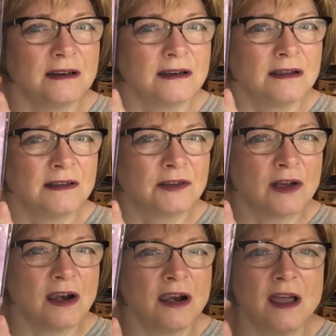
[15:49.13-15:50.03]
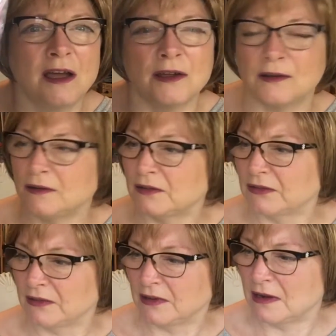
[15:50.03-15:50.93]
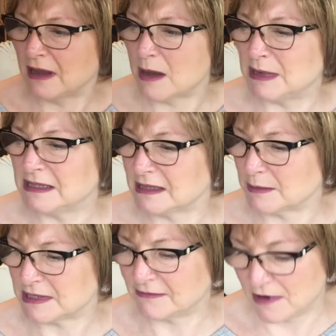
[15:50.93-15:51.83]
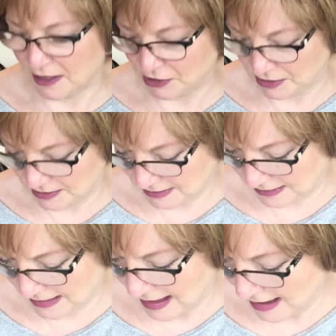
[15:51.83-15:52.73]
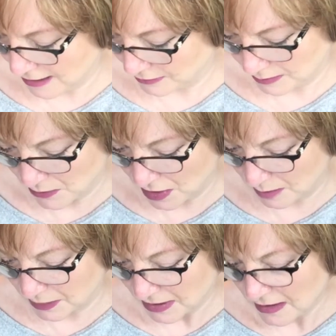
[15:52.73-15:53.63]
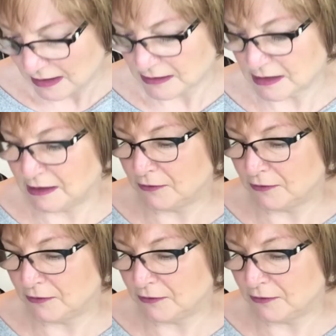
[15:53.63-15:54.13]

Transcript: has got loads. I don't know how many stamps there are. Let's just count them up. So you've